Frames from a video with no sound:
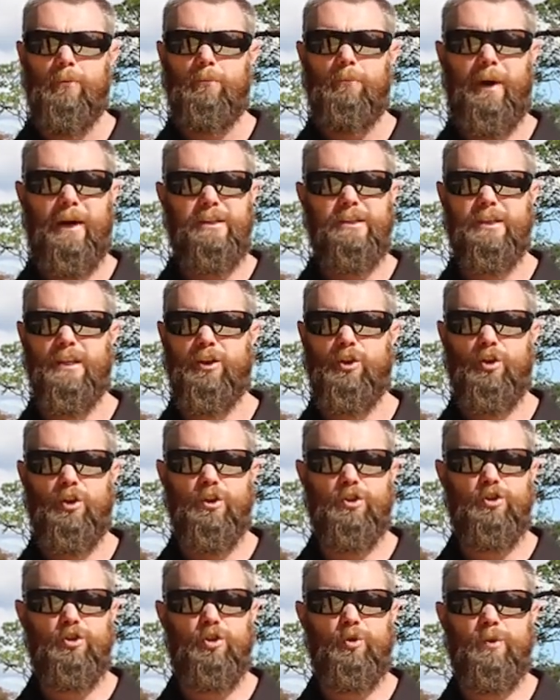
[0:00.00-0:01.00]
best thing you
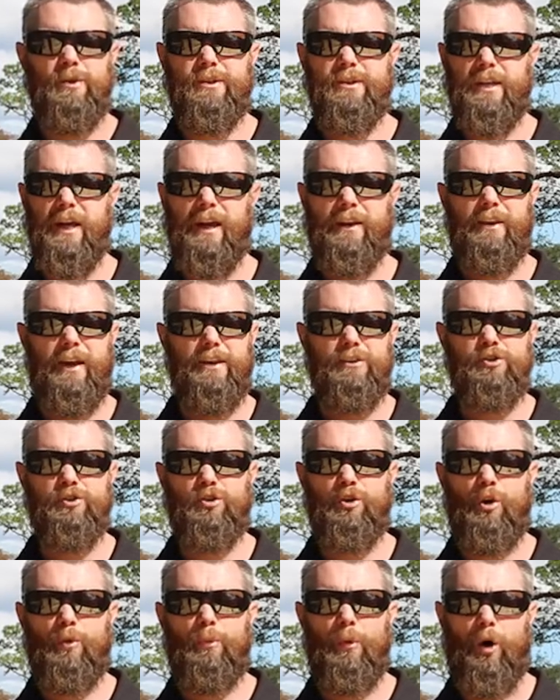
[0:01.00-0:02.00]
can do is take that
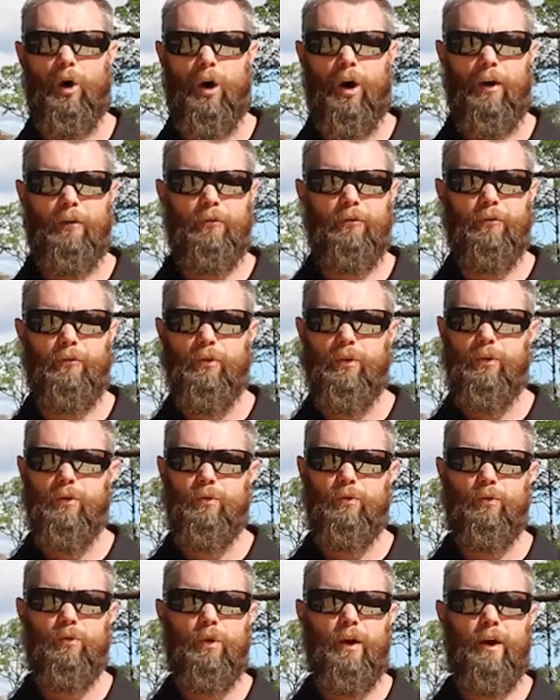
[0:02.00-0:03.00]
scope off
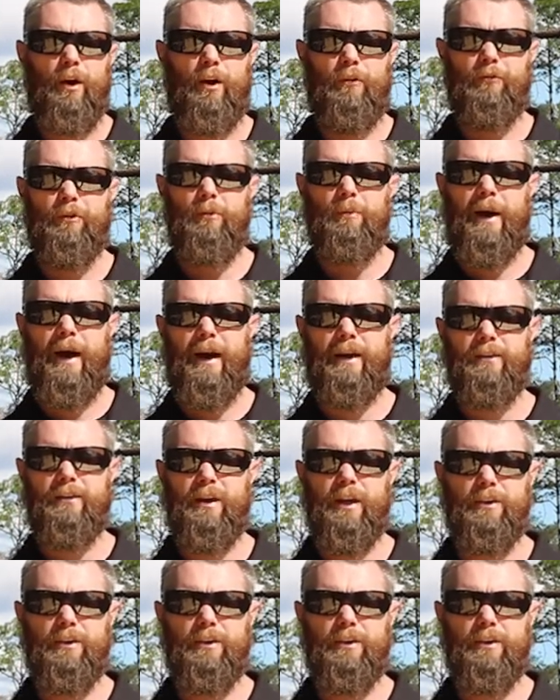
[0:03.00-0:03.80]
right off the bat,